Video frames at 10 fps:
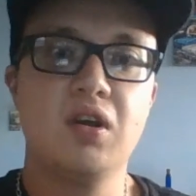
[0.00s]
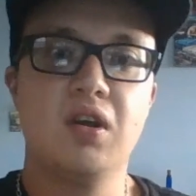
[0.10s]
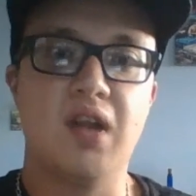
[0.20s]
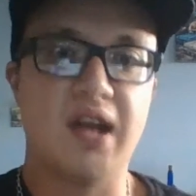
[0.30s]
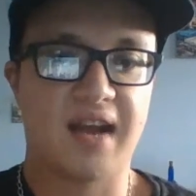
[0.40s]

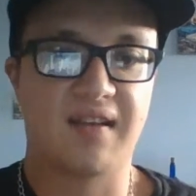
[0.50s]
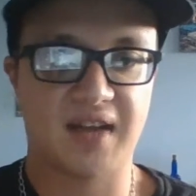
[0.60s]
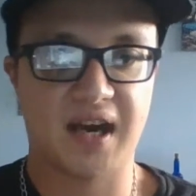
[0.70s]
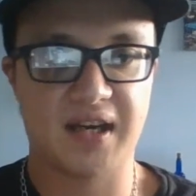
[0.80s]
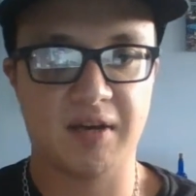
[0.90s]
next
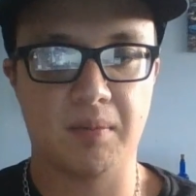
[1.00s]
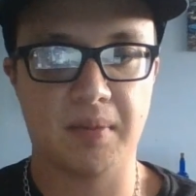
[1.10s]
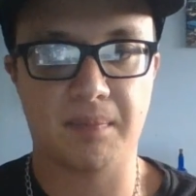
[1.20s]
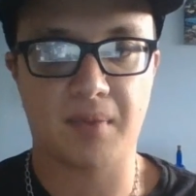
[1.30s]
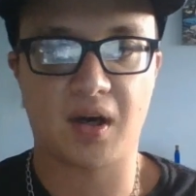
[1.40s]
Saturday will
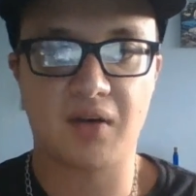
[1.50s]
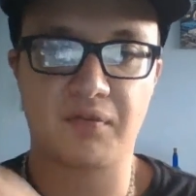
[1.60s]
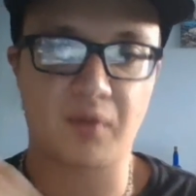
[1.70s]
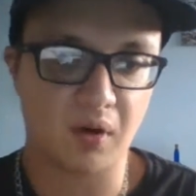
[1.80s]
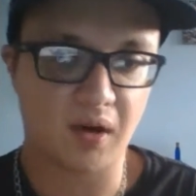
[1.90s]
be part
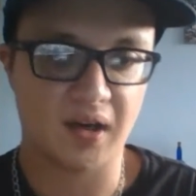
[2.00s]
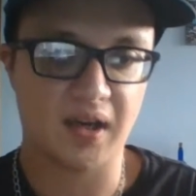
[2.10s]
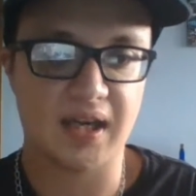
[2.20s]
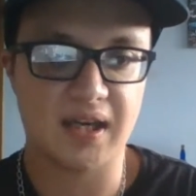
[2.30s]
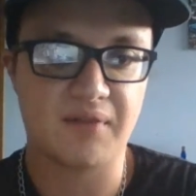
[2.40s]
4,
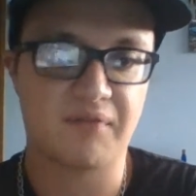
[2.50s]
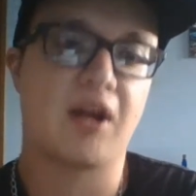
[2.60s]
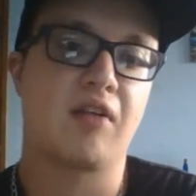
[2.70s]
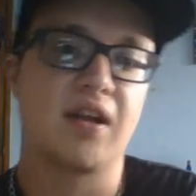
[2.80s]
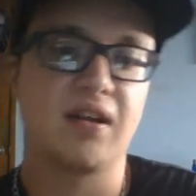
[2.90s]
and the
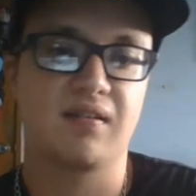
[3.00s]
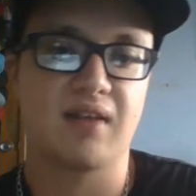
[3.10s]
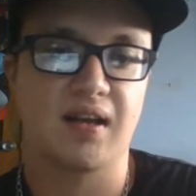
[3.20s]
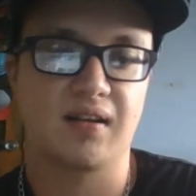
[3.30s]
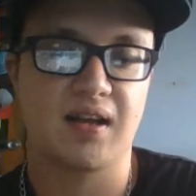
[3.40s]
following
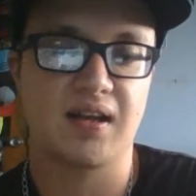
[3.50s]
set, then the